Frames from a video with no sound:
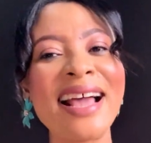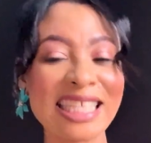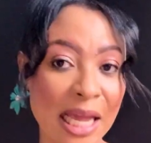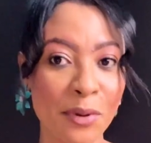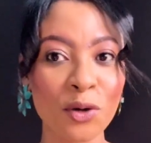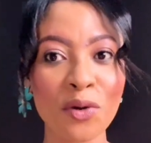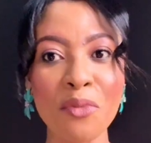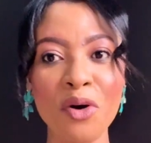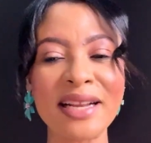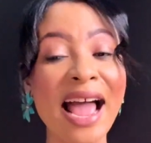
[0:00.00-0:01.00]
Escapade
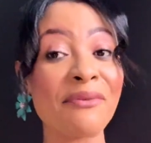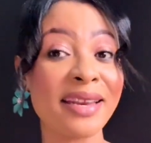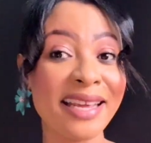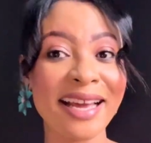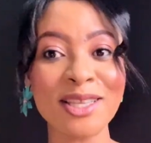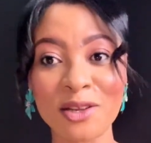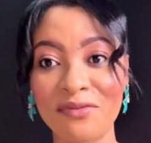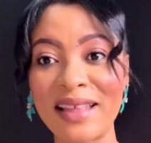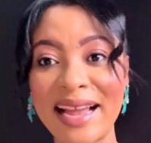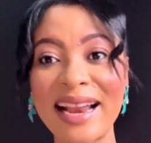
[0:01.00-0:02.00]
Gourmand. I have a decant
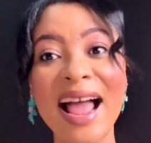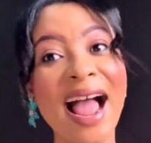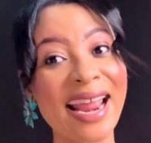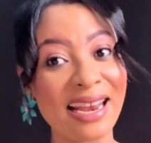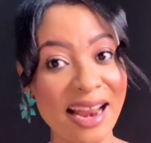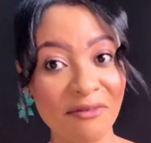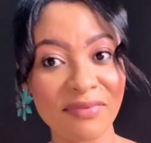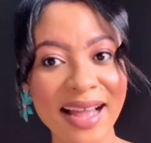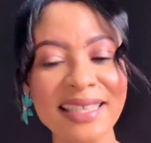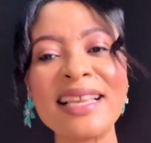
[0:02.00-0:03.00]
of that. I love
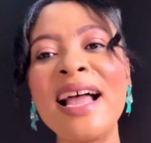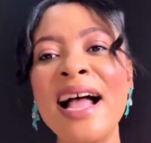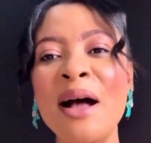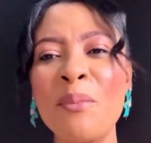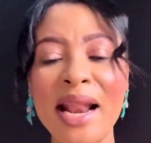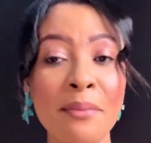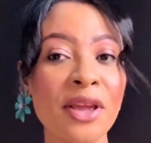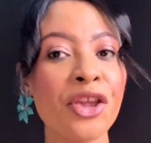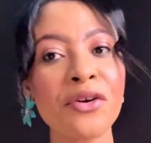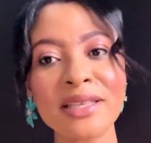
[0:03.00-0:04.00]
that. But I'm
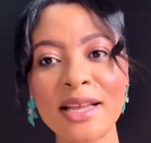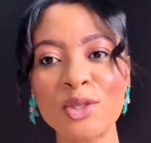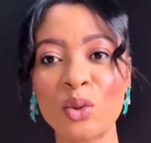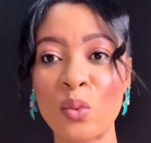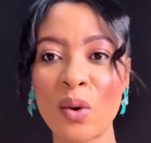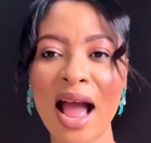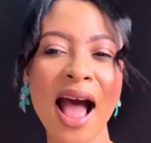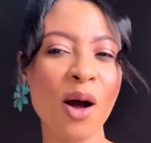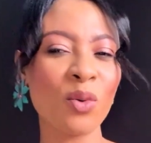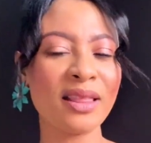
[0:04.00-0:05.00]
curious as to
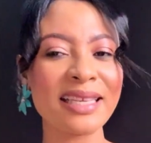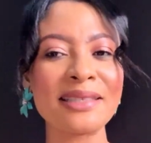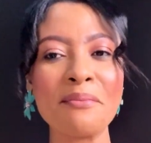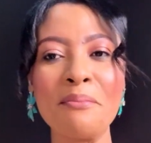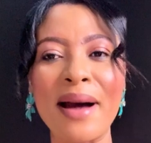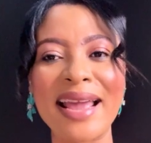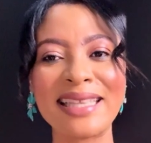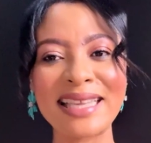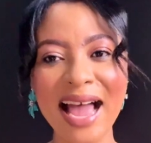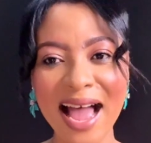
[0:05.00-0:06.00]
how this
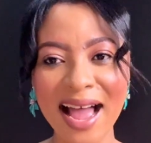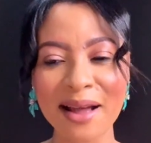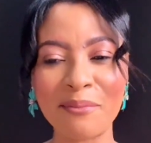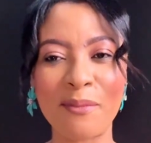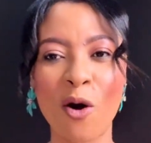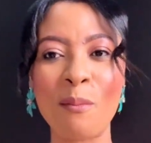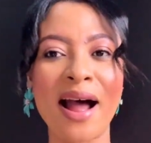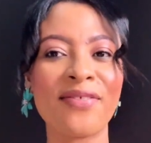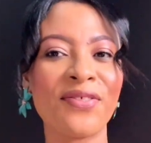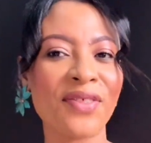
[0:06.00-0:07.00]
Maitha or
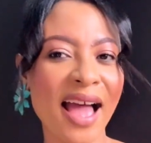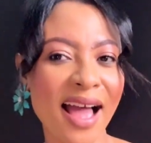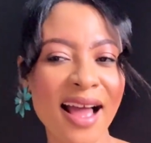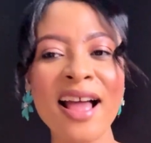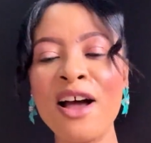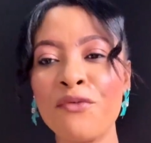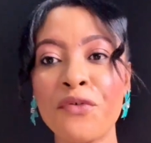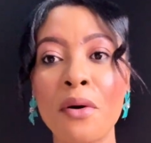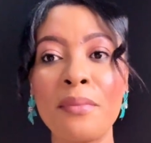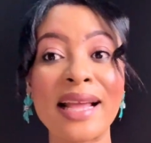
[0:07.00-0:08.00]
Maitha
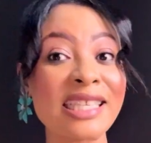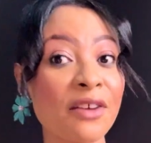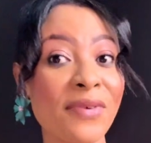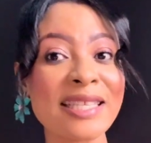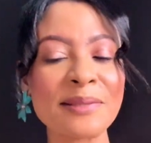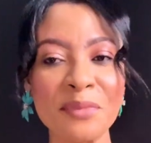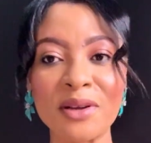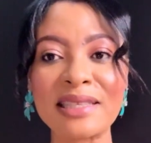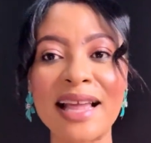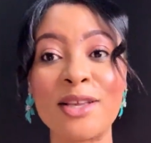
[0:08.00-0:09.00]
from Lattafa
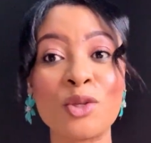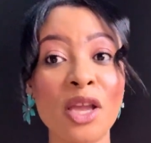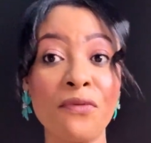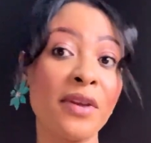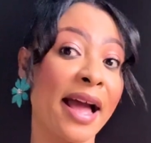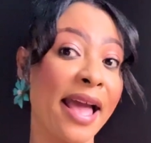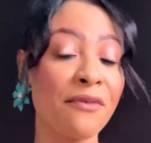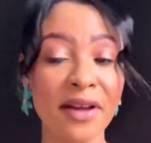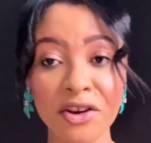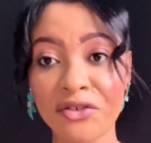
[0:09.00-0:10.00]
smells like. So if you are
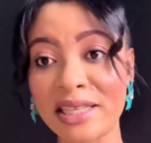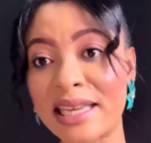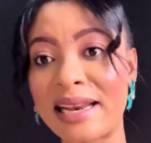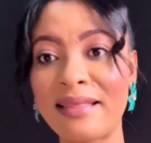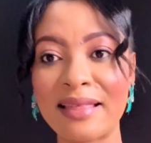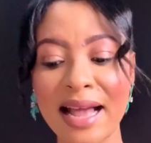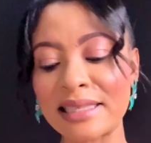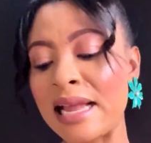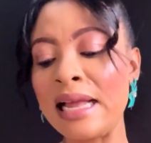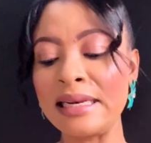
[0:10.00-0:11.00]
ever interested in
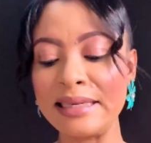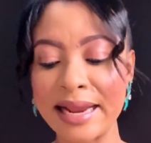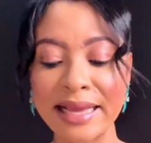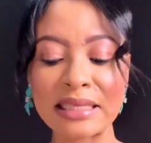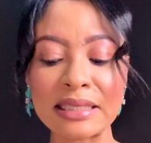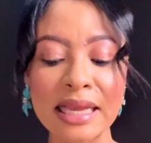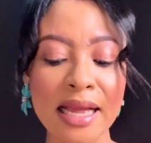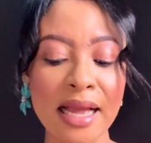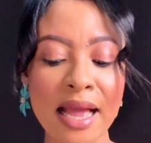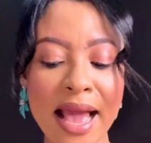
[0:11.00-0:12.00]
that, there is this
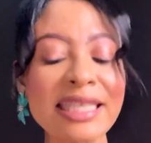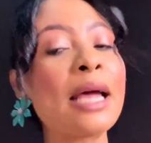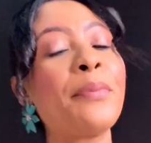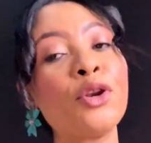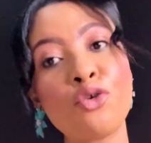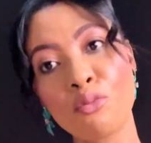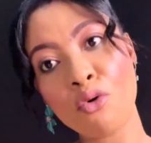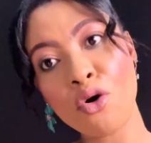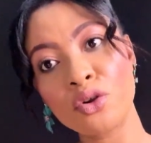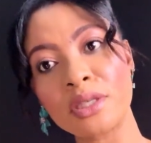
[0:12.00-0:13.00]
Escapade
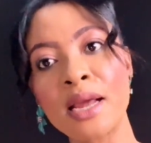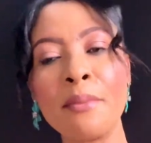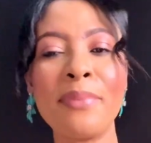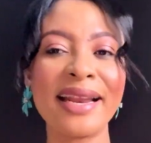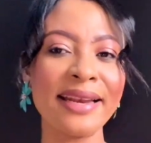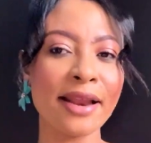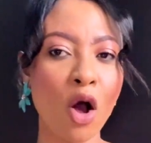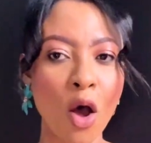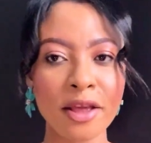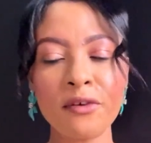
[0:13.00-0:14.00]
Gourmand, but in the
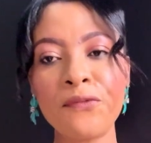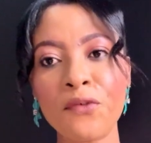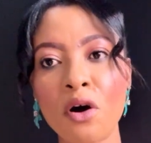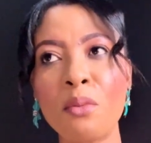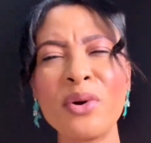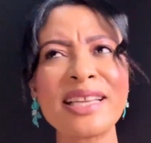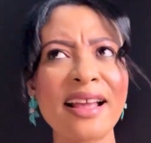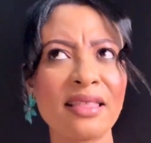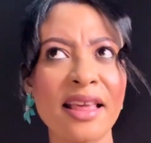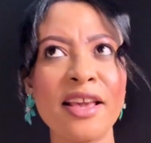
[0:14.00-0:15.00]
oil form, which
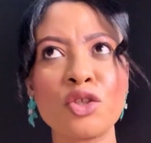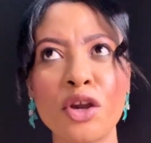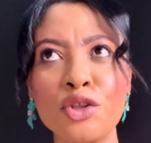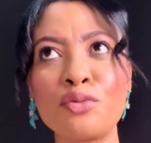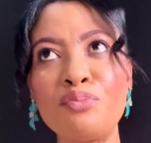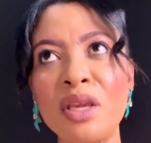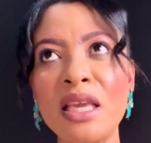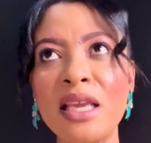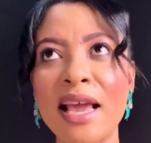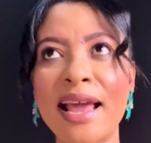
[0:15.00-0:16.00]
I think is going to
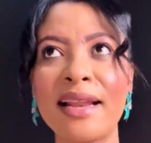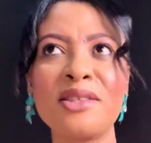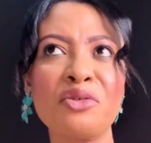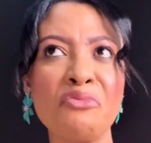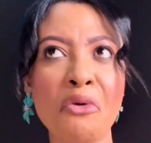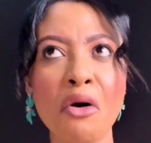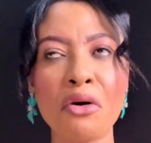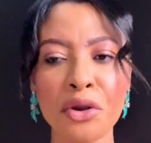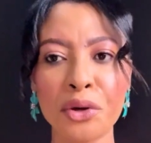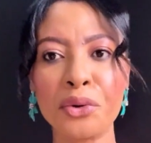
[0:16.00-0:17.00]
be a little
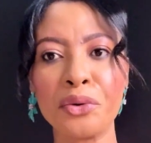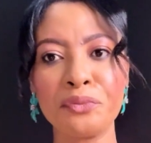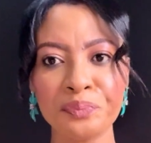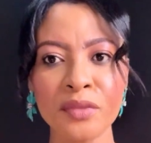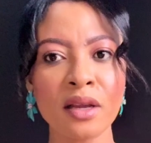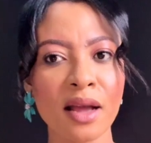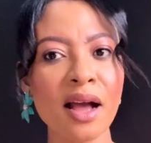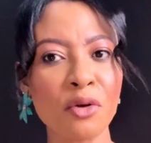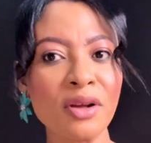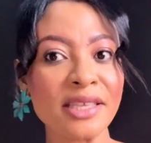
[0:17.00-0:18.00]
more,
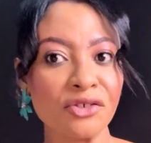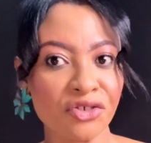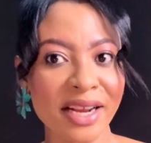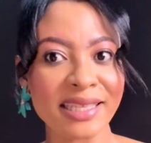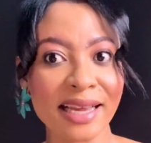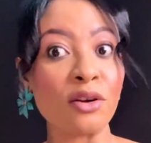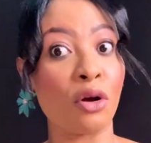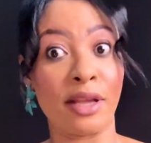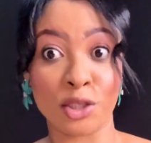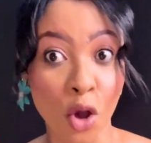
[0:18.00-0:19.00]
concentrated.
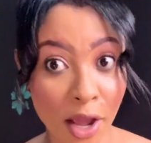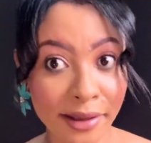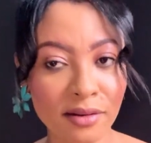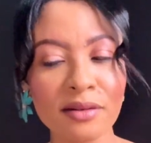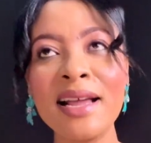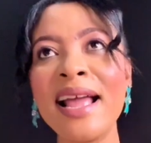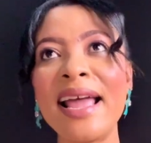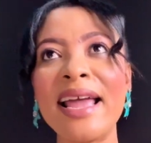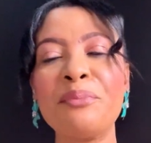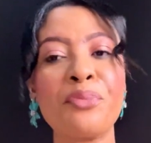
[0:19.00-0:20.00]
It's oil
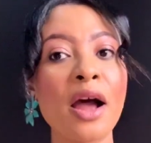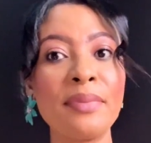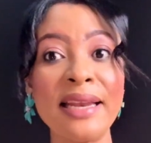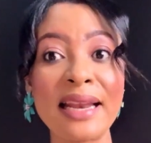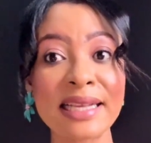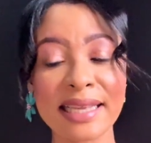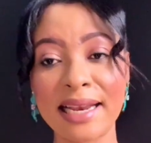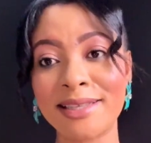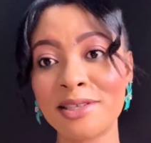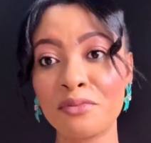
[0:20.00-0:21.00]
and probably last a
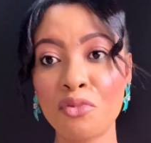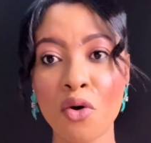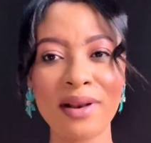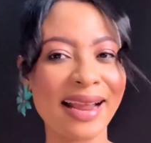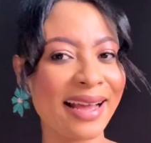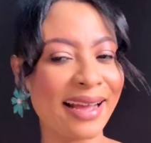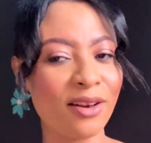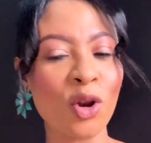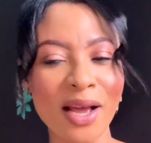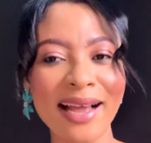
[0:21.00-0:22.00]
little more
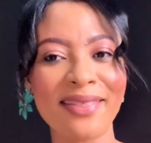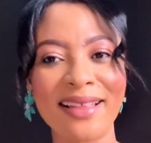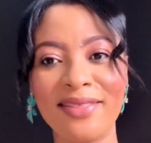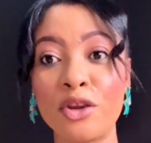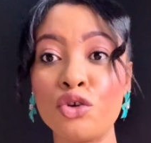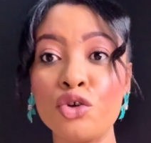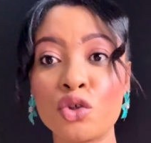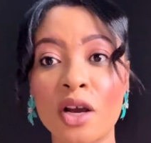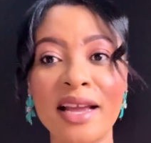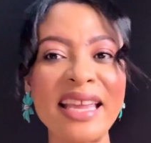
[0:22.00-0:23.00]
longer than the
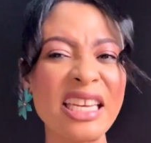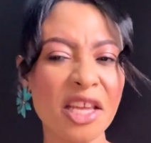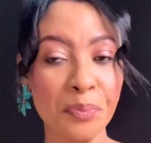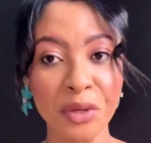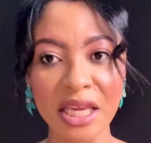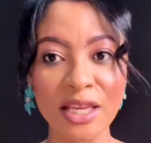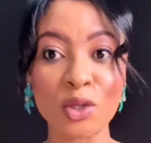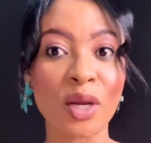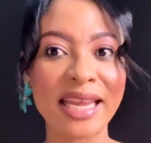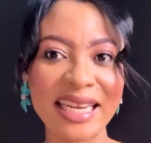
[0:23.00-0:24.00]
usual EBPs
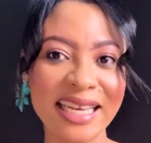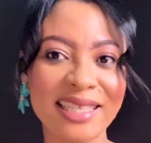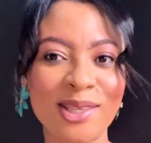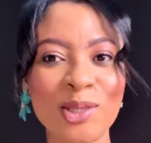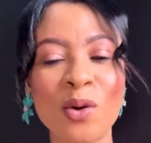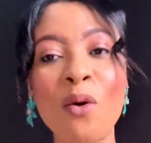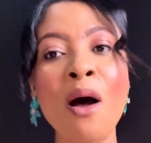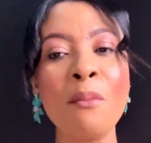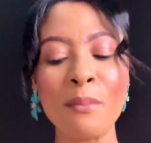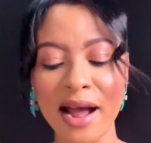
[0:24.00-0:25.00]
or EBT. So
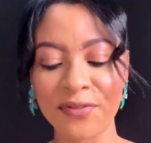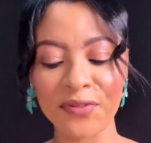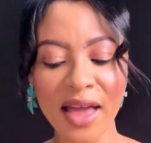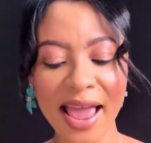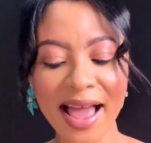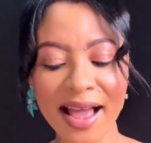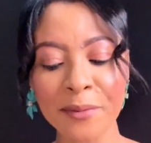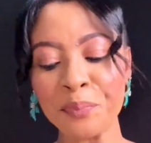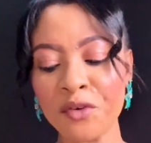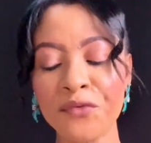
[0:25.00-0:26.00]
Maitha
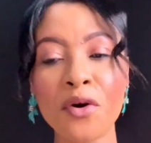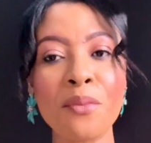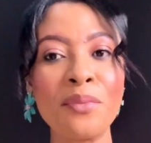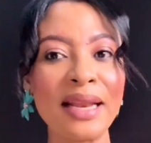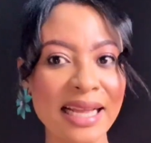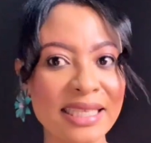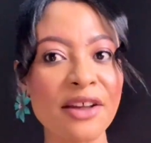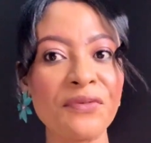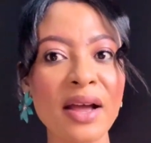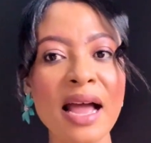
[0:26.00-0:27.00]
from
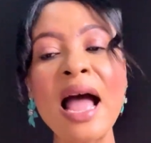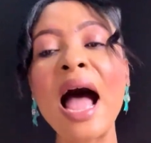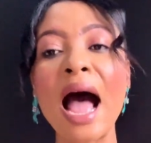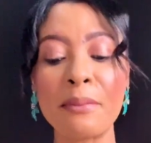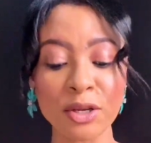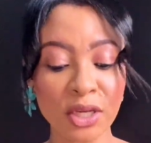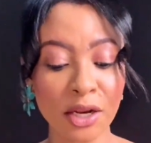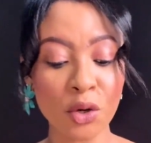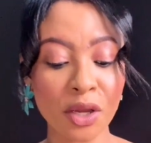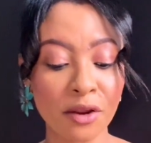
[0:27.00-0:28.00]
Lattafa, I'm
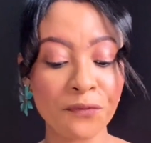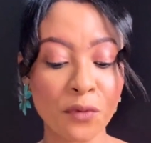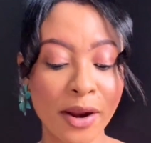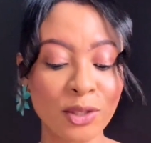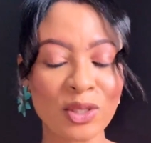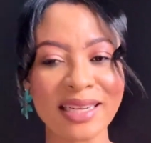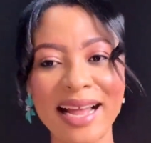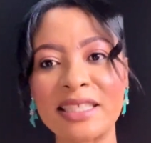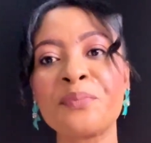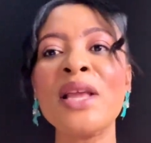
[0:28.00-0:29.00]
actually looking forward to
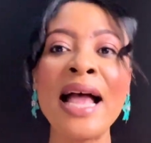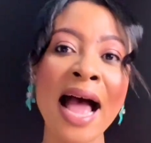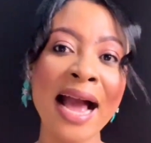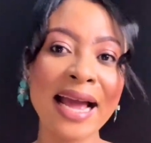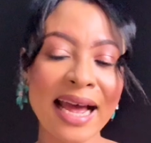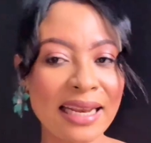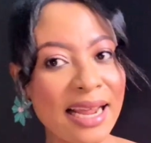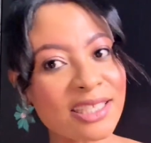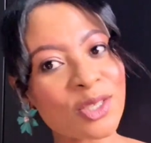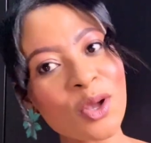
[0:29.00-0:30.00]
that.
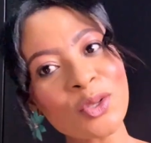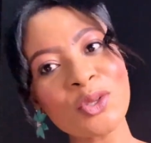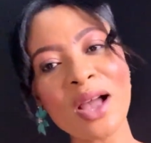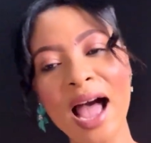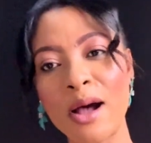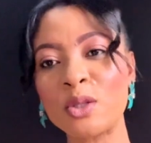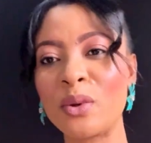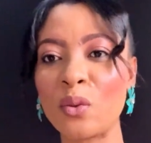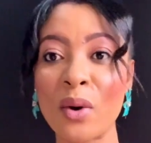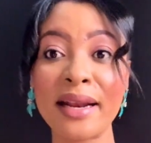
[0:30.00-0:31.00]
Khadlaj is also out
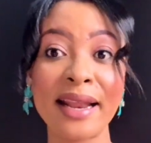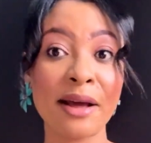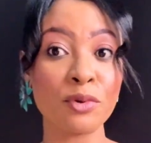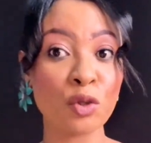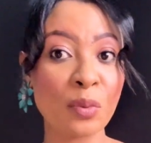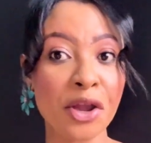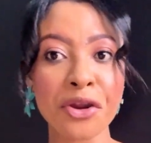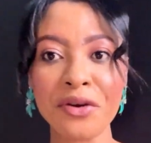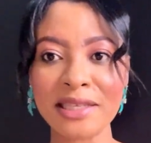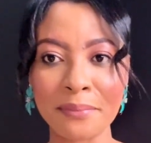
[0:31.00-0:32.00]
with one that I'm super
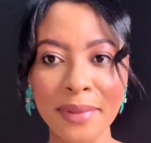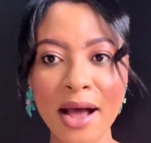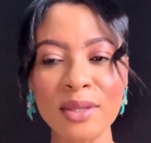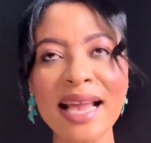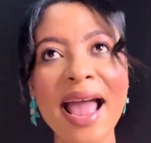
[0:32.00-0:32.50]
curious about.